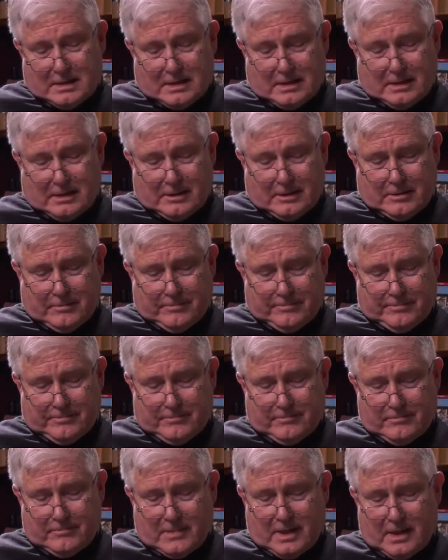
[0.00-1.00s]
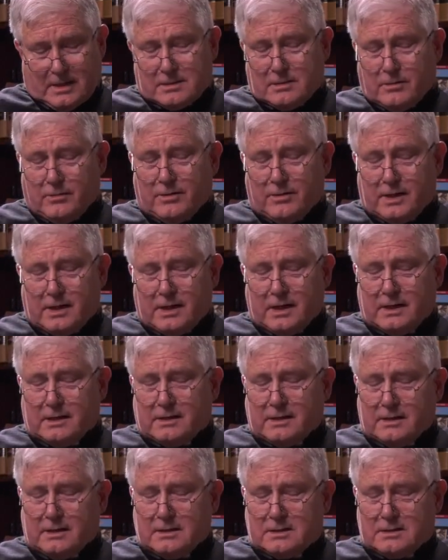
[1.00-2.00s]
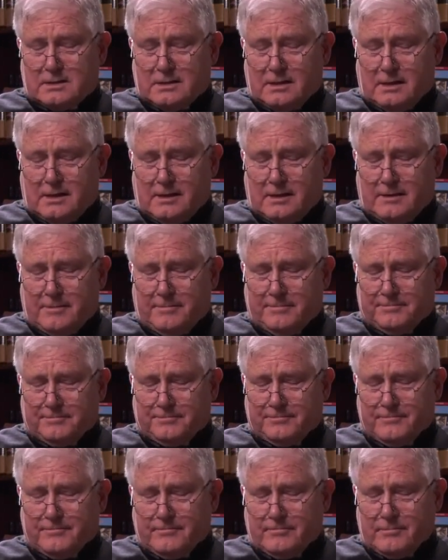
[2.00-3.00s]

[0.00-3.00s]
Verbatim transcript: So in any case, you